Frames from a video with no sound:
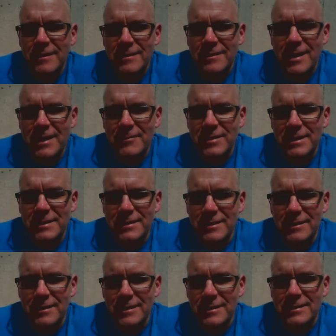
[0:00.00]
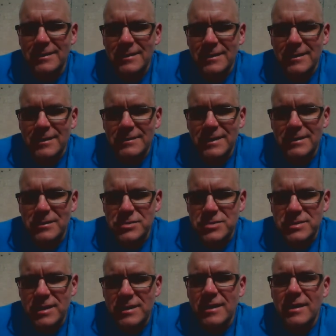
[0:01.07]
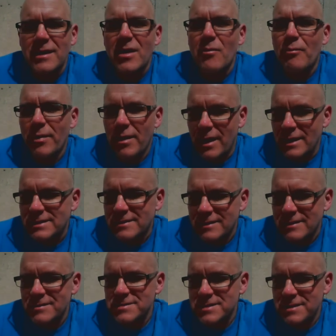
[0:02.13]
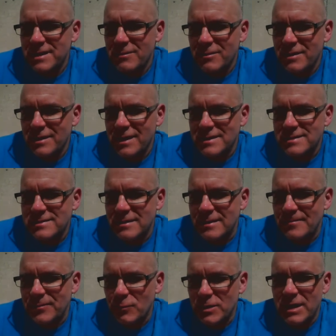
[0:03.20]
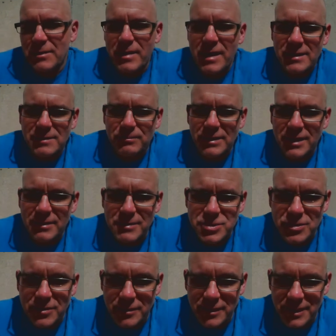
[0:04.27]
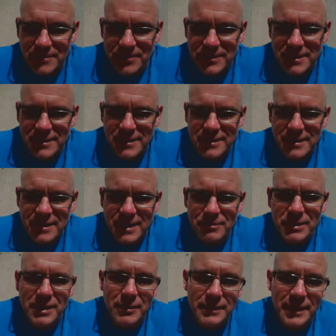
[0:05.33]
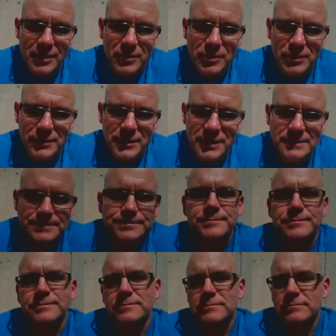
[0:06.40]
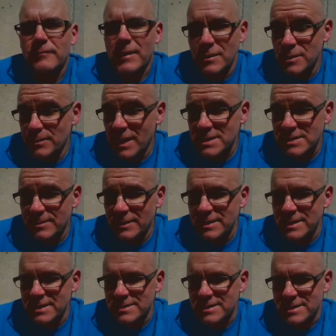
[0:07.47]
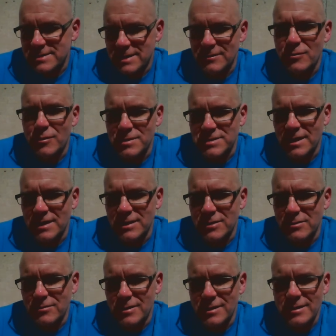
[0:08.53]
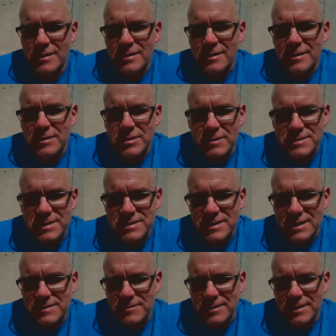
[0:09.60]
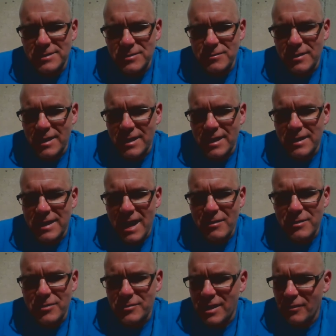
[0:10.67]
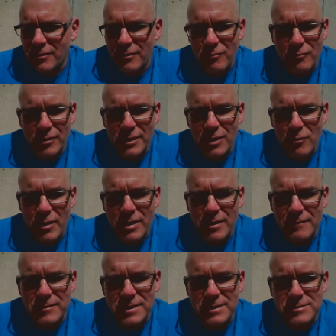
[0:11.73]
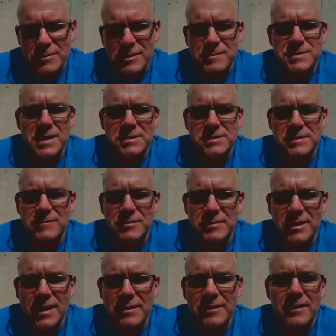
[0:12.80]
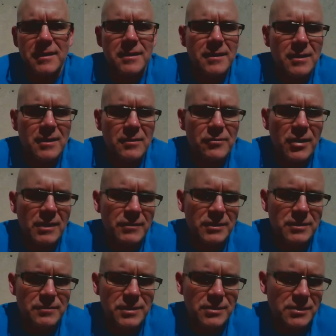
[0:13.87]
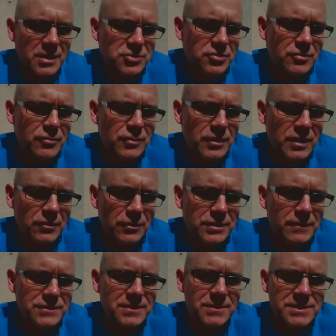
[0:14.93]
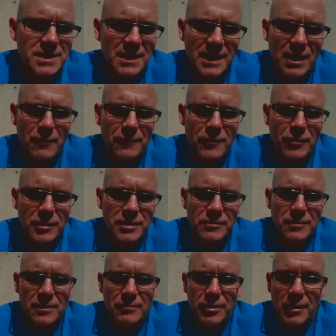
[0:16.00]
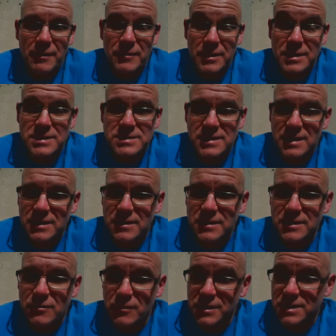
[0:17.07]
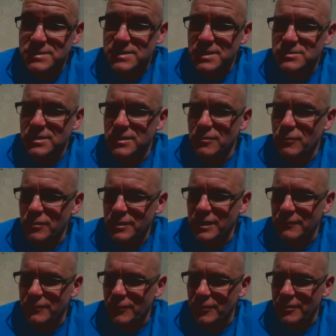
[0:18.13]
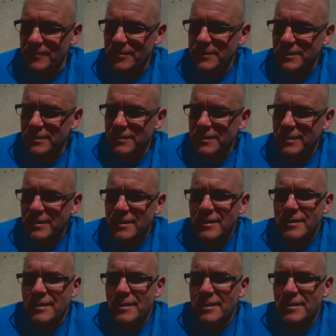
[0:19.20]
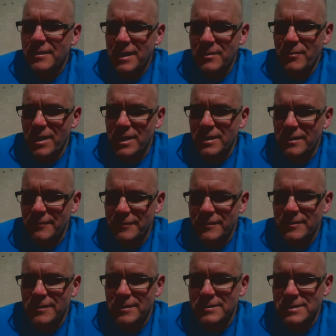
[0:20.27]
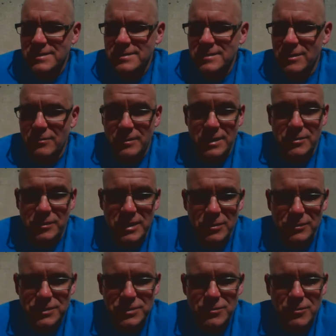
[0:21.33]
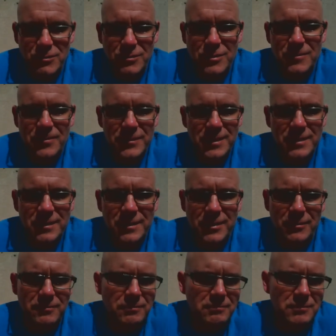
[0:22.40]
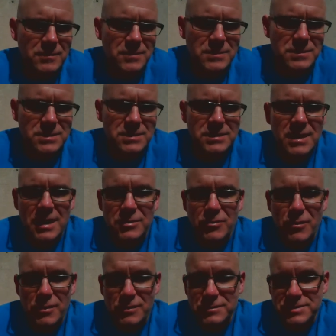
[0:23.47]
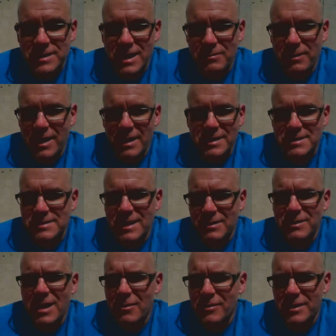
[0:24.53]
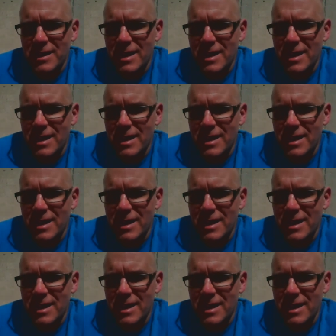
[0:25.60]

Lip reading: Kind of a neat little shtick. But here's the thing where we get back to player maturity and player accountability. The possibility exists that, of course, that you don't successfully do that, and now you're not really aware of the circumstances of your death. Part of it could be you're not sure who you killed, if somebody's got it out for you. Part of it is that the organization that you're working for, they might have just, you know, either killed you or, you know, got your cortical stack back and decided, no, we're